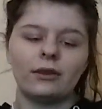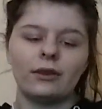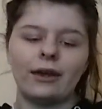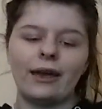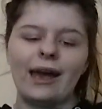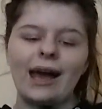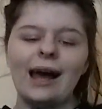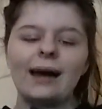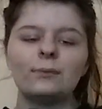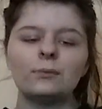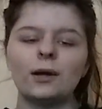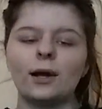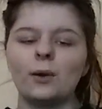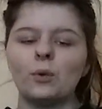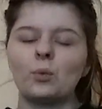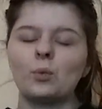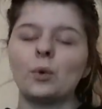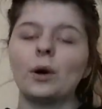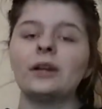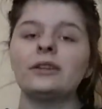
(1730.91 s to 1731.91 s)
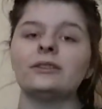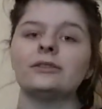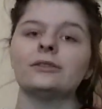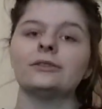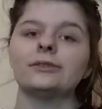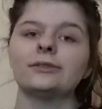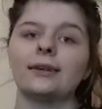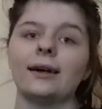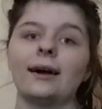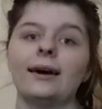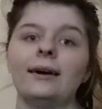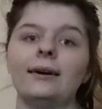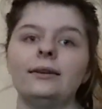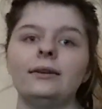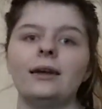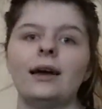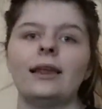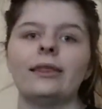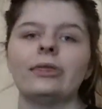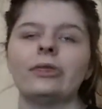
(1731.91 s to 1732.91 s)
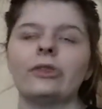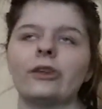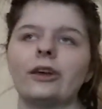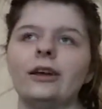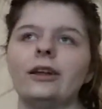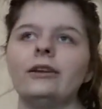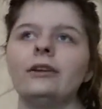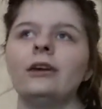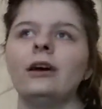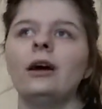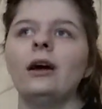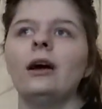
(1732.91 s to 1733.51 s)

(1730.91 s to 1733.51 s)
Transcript: they have like one design, and then.